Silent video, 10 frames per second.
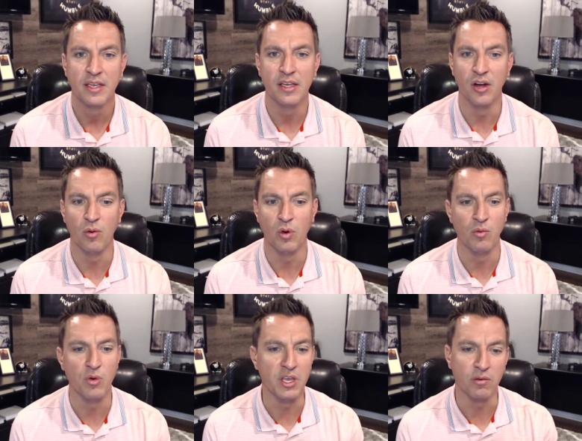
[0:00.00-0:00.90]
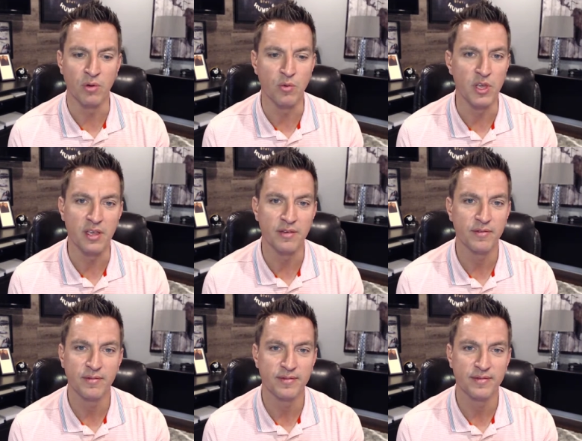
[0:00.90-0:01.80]
You know, when we when we
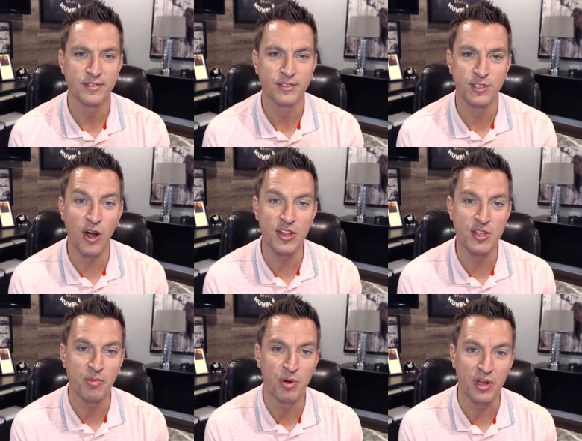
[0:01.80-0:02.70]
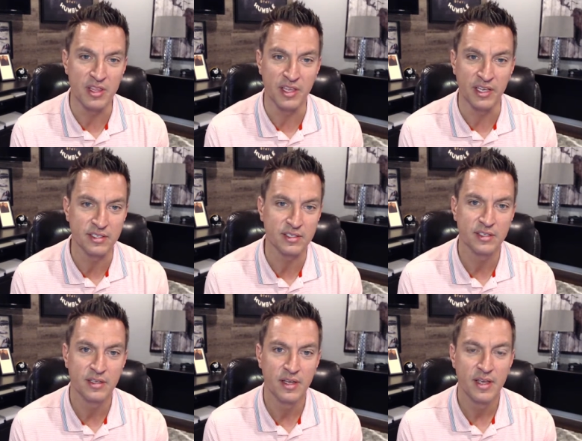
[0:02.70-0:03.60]
started to put
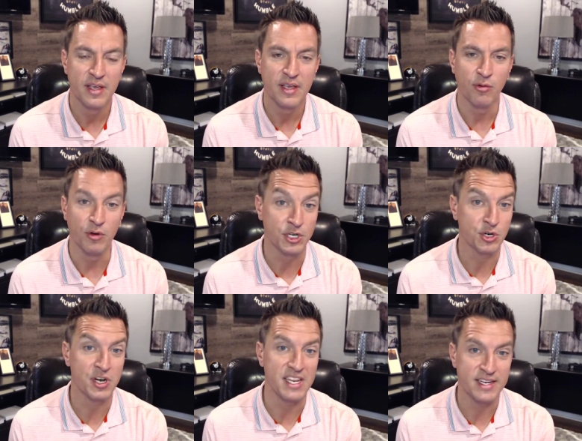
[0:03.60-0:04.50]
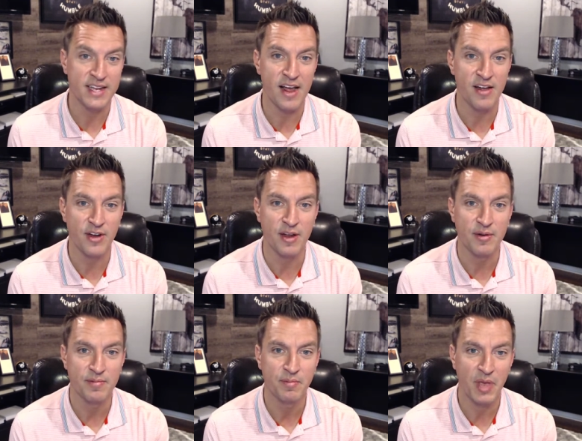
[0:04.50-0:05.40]
this retreat down
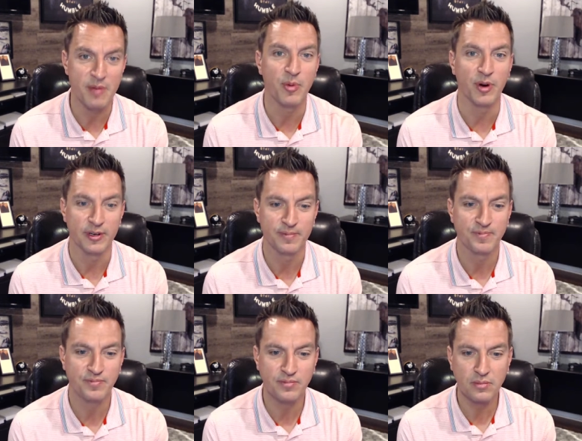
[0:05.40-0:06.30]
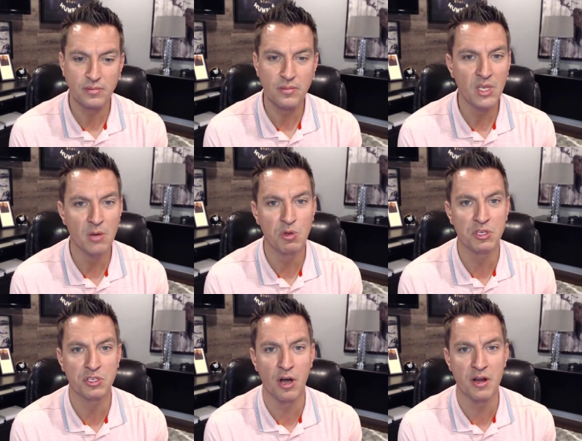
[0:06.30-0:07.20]
on paper and we
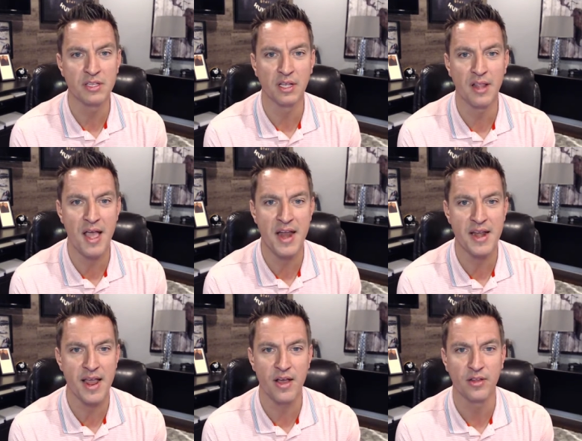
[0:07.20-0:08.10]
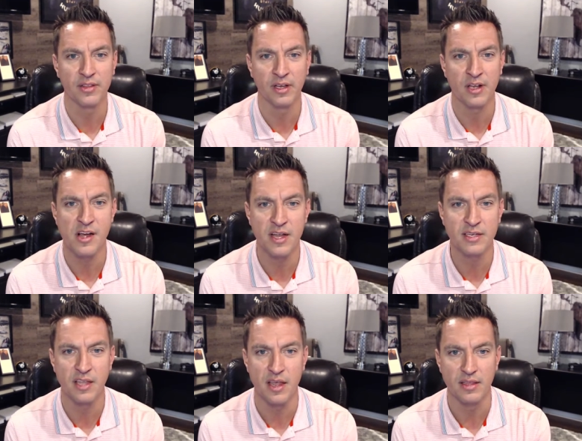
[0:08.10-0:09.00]
started to line out the
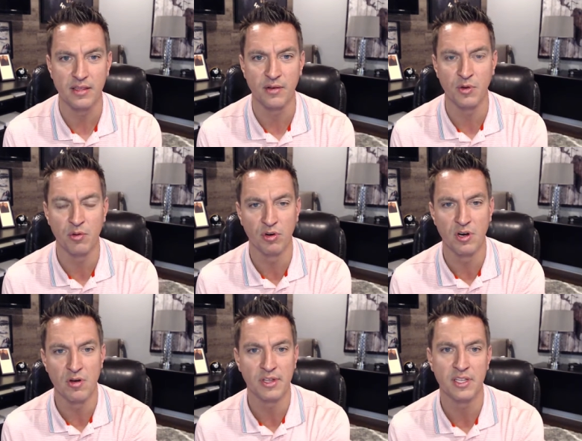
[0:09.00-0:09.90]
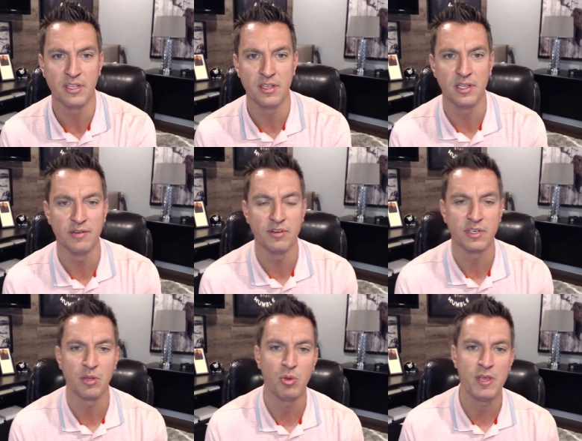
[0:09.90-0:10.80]
content that we were going to deliver
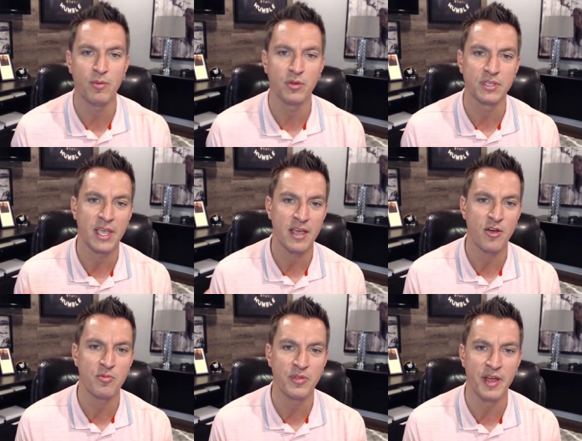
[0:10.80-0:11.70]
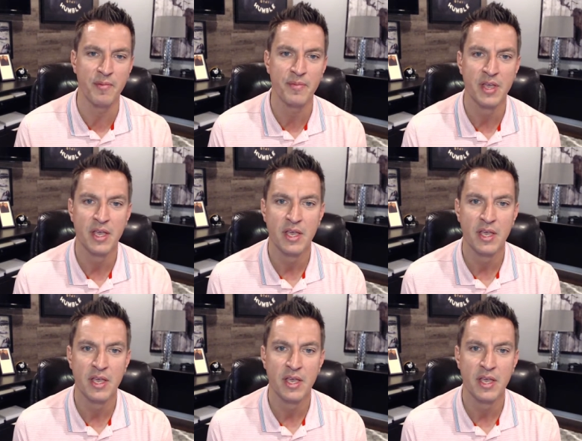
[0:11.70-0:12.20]
to people to help them